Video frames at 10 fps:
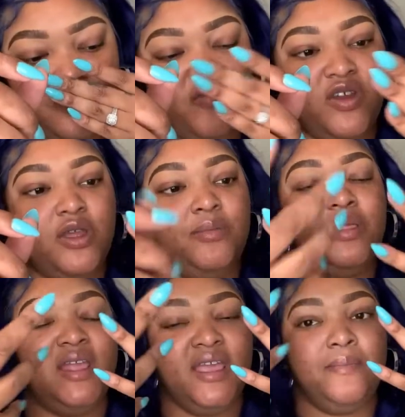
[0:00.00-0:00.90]
very
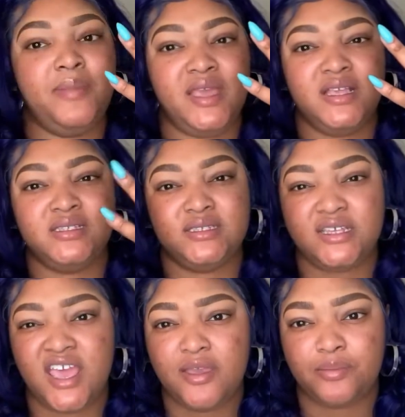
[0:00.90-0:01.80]
plant-based
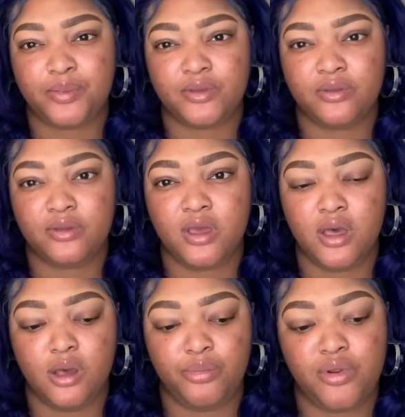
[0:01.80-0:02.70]
type
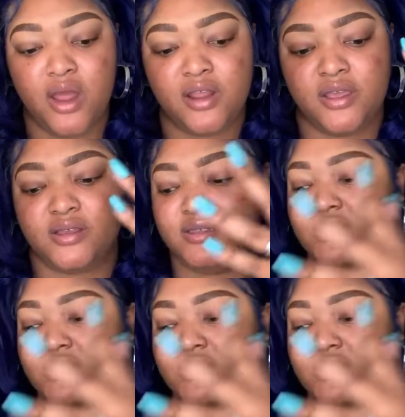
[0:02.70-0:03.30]
products.